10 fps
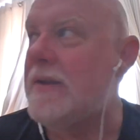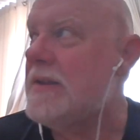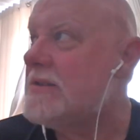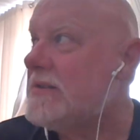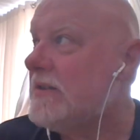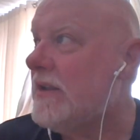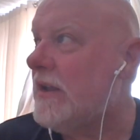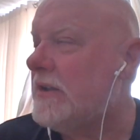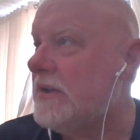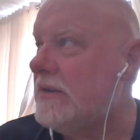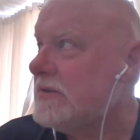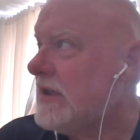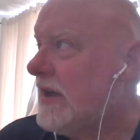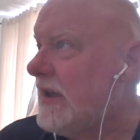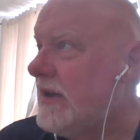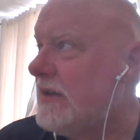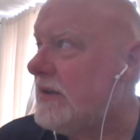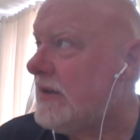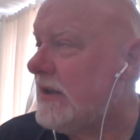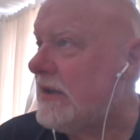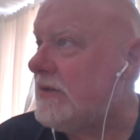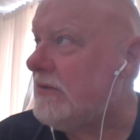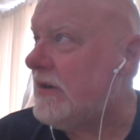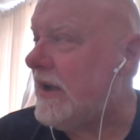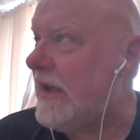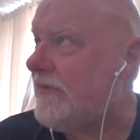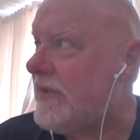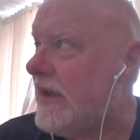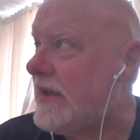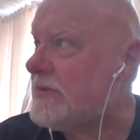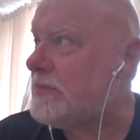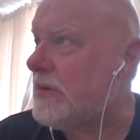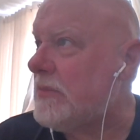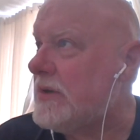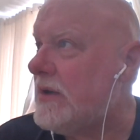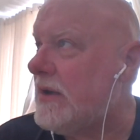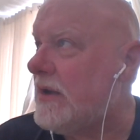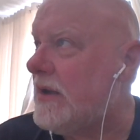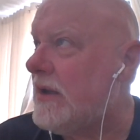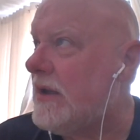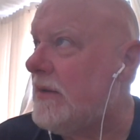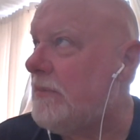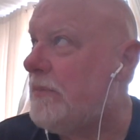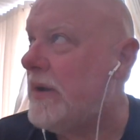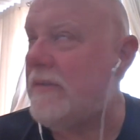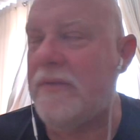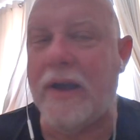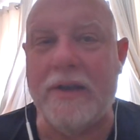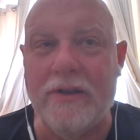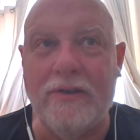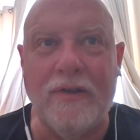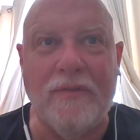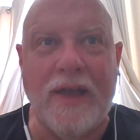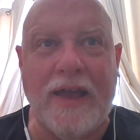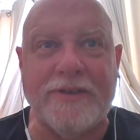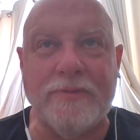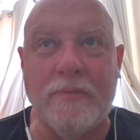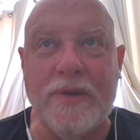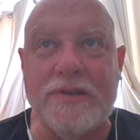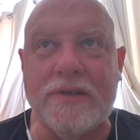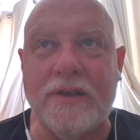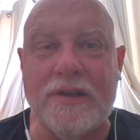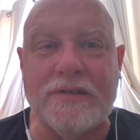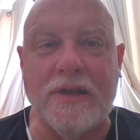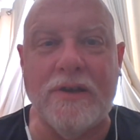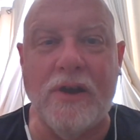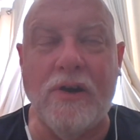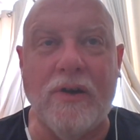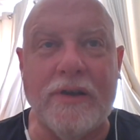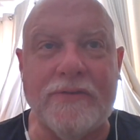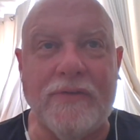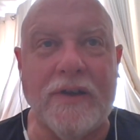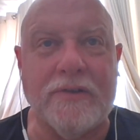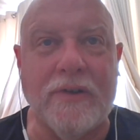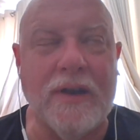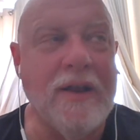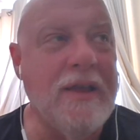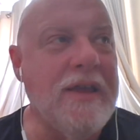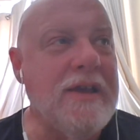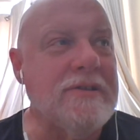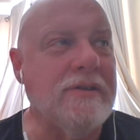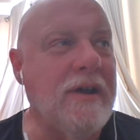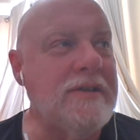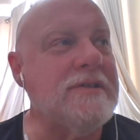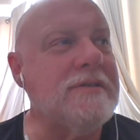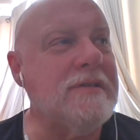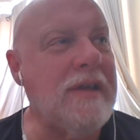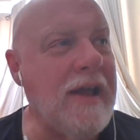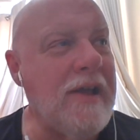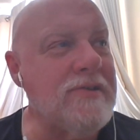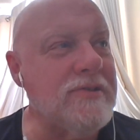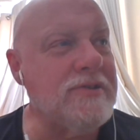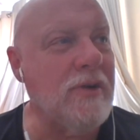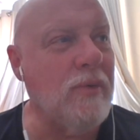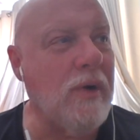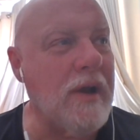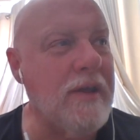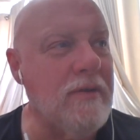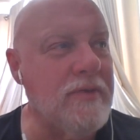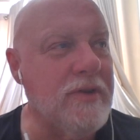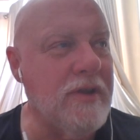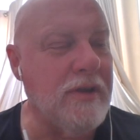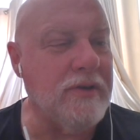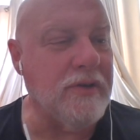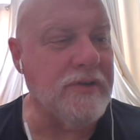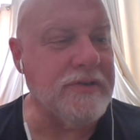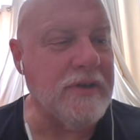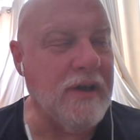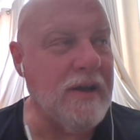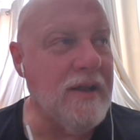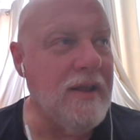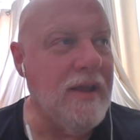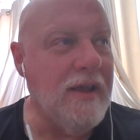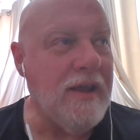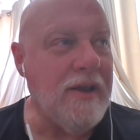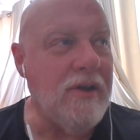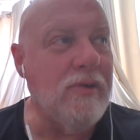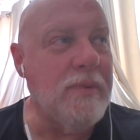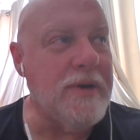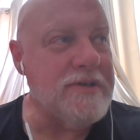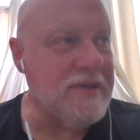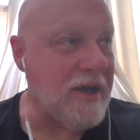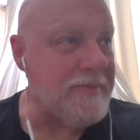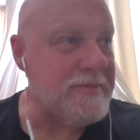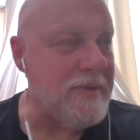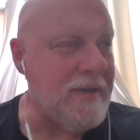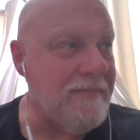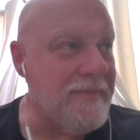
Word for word: It's on the adult side, dude. I have to ask permission. But if I knew if I asked permission, they said no, I was fucked, right? So I just casually start walking over to the adult side. Nobody stops me.